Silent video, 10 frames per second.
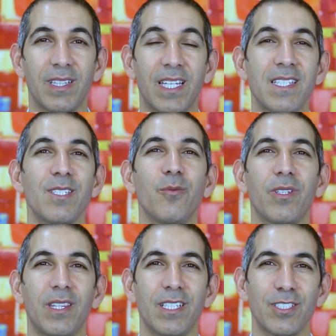Let's see
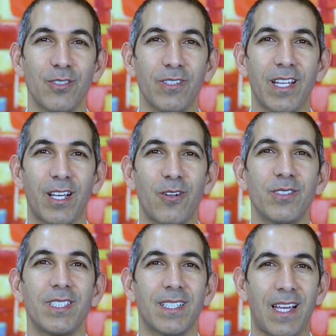what things look like
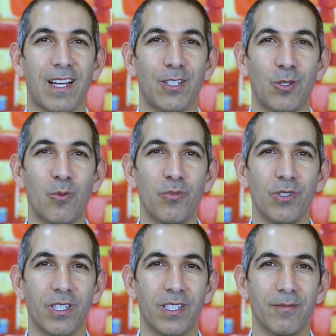on the attacker
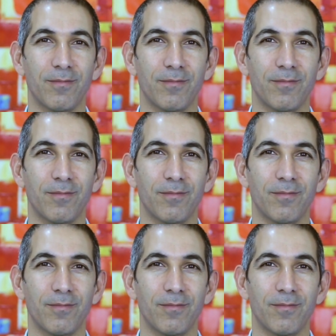computer.